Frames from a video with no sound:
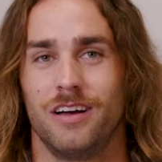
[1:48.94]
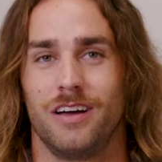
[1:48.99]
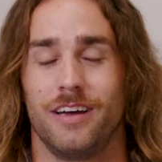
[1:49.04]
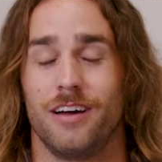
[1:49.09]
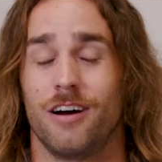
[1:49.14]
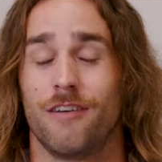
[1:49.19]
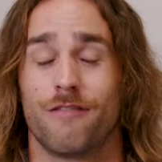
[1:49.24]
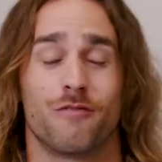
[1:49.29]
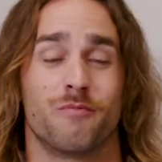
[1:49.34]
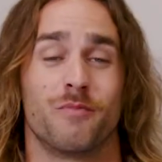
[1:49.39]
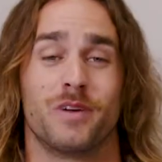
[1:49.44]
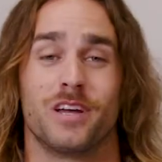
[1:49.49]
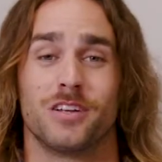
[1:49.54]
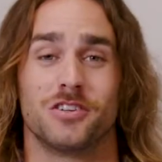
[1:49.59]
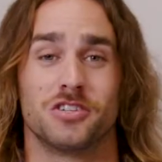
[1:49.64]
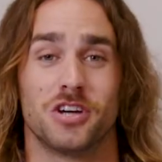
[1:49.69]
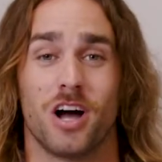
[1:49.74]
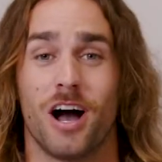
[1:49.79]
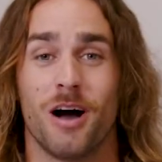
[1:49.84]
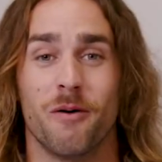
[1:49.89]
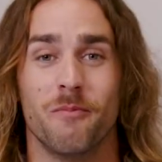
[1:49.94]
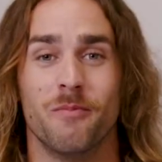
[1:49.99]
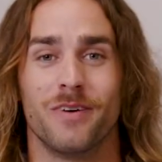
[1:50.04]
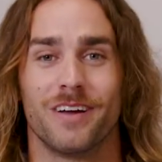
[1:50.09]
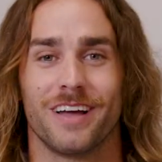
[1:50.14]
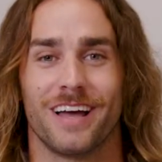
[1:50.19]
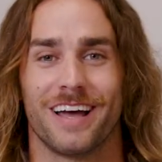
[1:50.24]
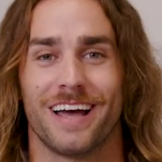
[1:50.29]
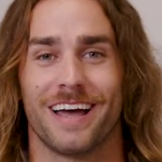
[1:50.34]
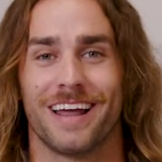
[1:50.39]
he offered me a job.
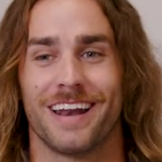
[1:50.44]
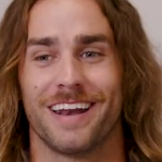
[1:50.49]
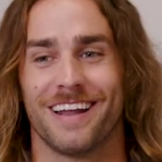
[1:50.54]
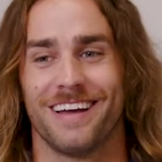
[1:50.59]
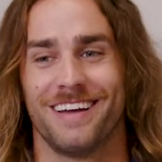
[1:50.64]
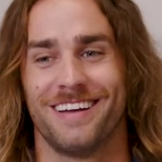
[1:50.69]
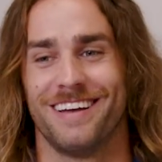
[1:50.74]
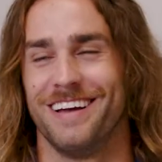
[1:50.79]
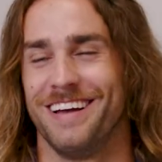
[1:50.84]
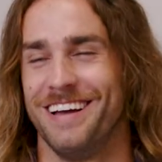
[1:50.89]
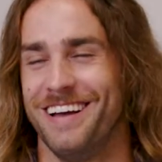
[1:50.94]
And